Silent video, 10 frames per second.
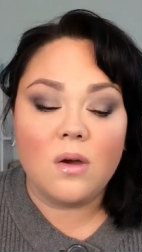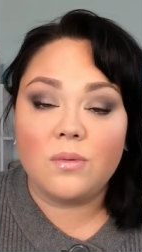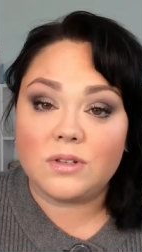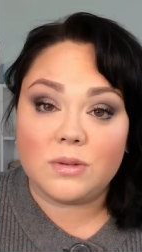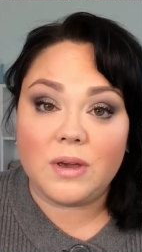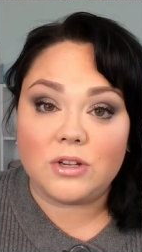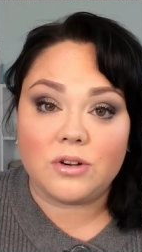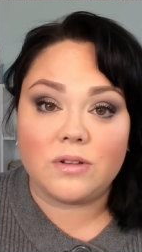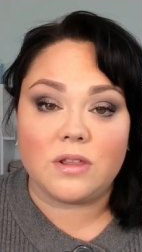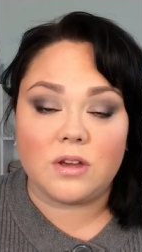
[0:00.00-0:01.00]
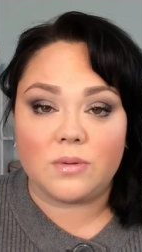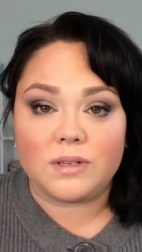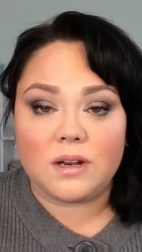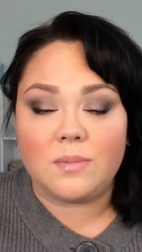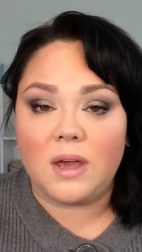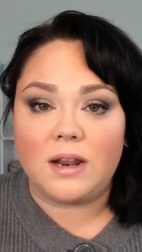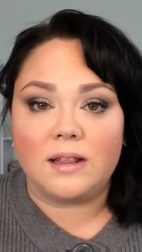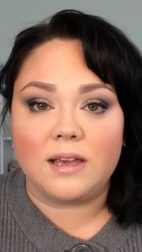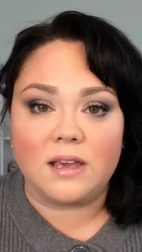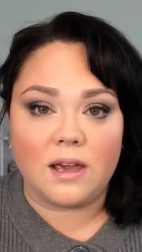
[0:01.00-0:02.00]
was to make sure that there wasn't going to be any
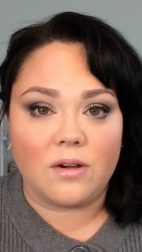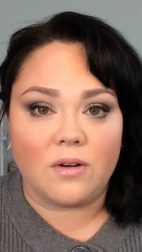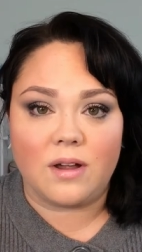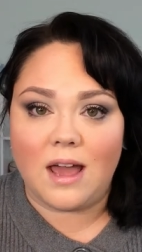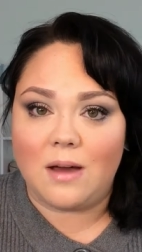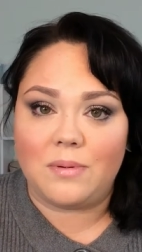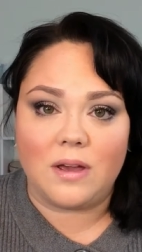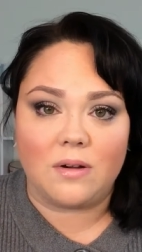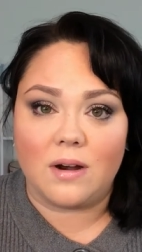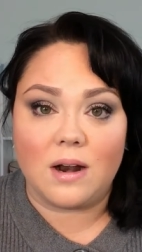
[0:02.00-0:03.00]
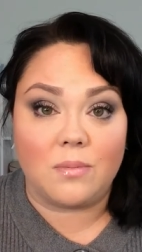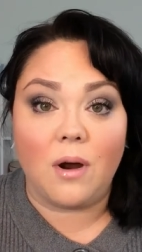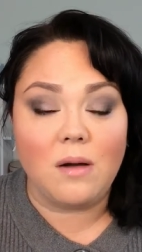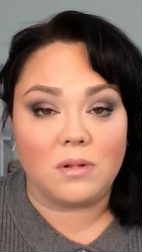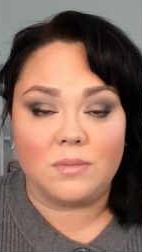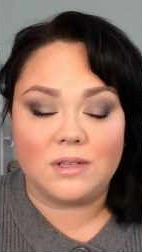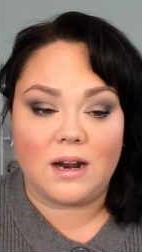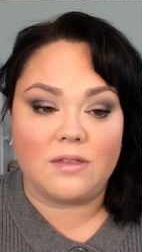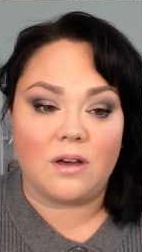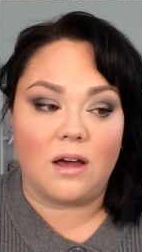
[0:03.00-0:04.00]
leaking or gapping or any problems, and
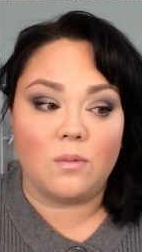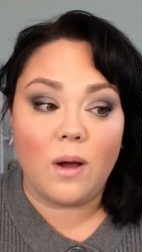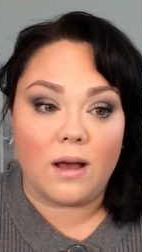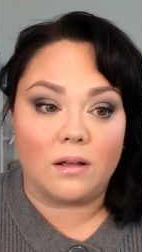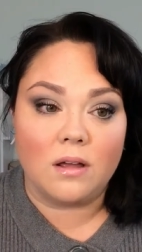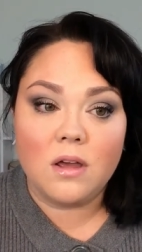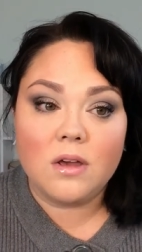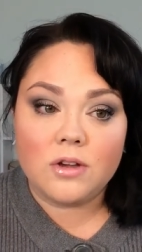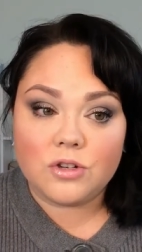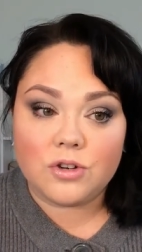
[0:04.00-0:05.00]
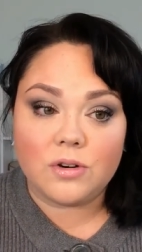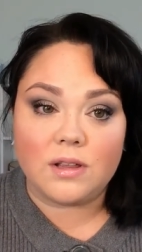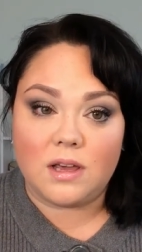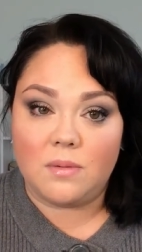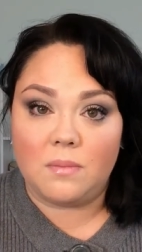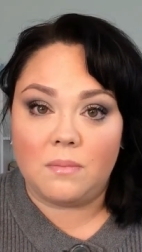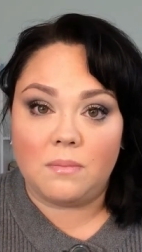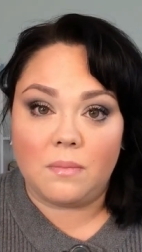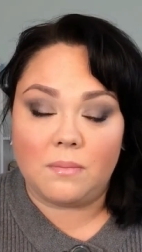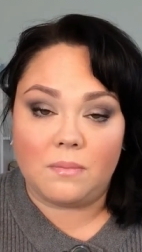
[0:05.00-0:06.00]
I thought, well, surely
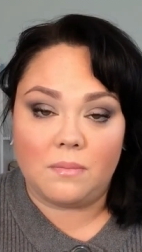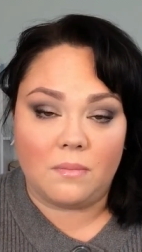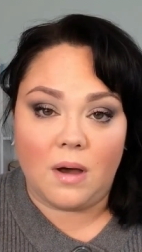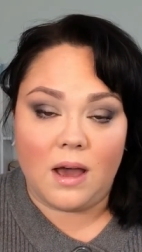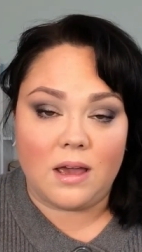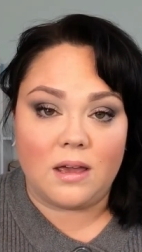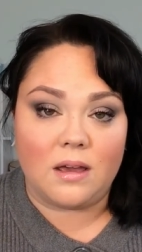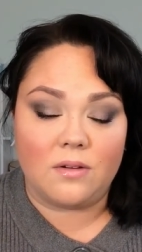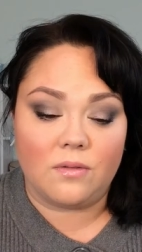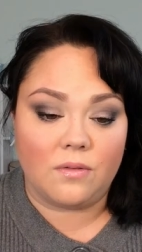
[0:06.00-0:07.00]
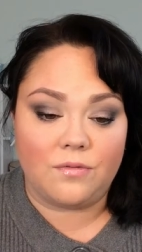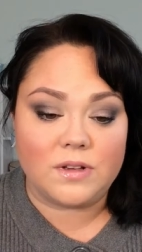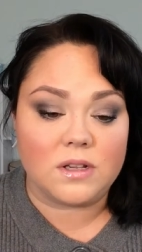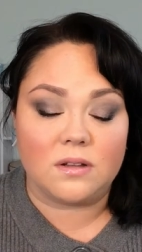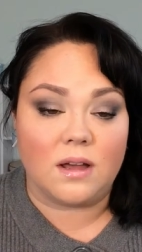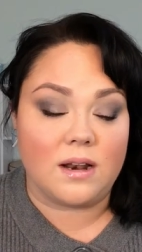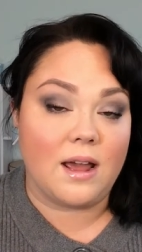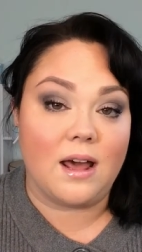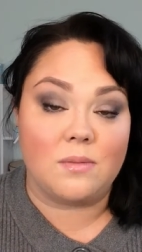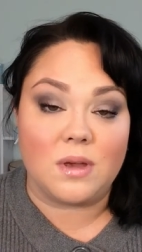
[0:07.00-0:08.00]
m my physical
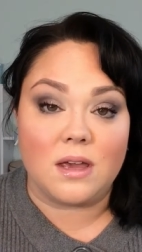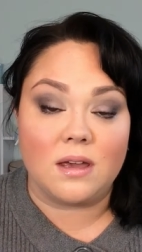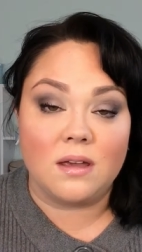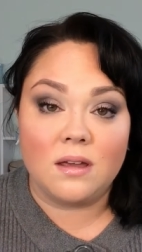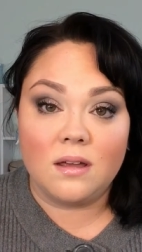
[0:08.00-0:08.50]
anatomy